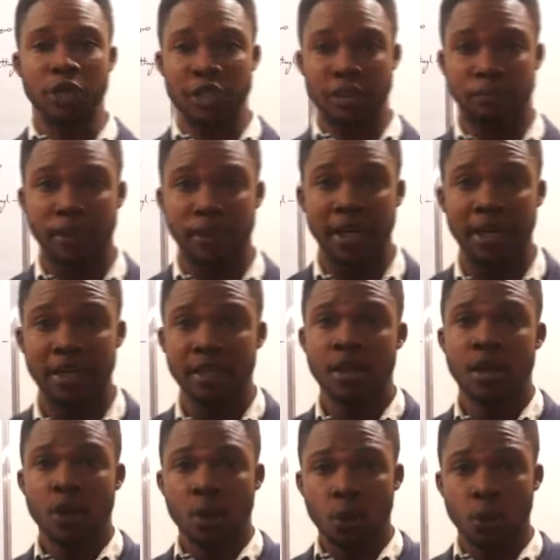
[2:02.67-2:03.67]
explain
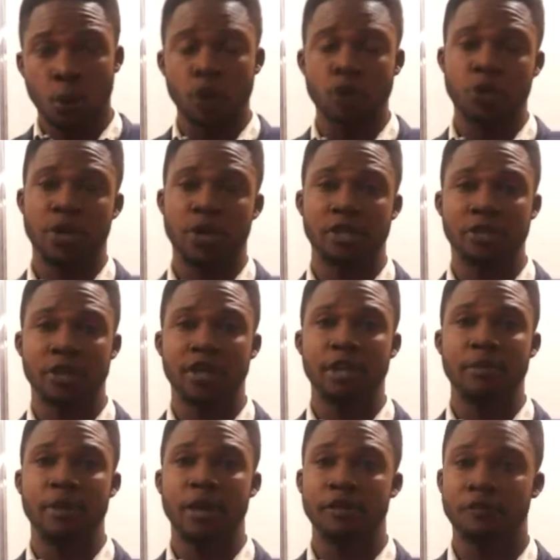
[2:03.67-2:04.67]
what we are talking
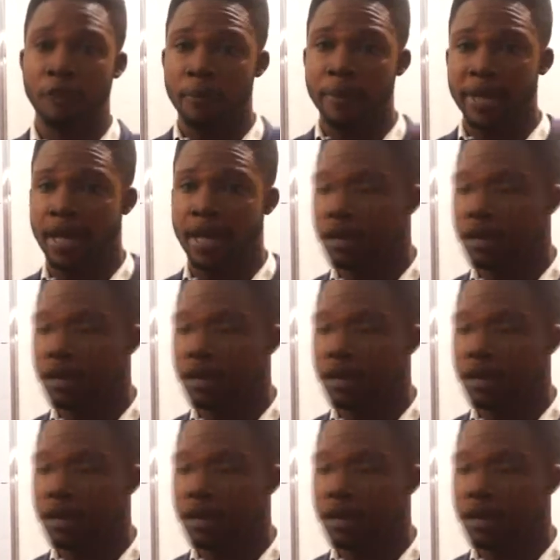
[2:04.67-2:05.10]
about for better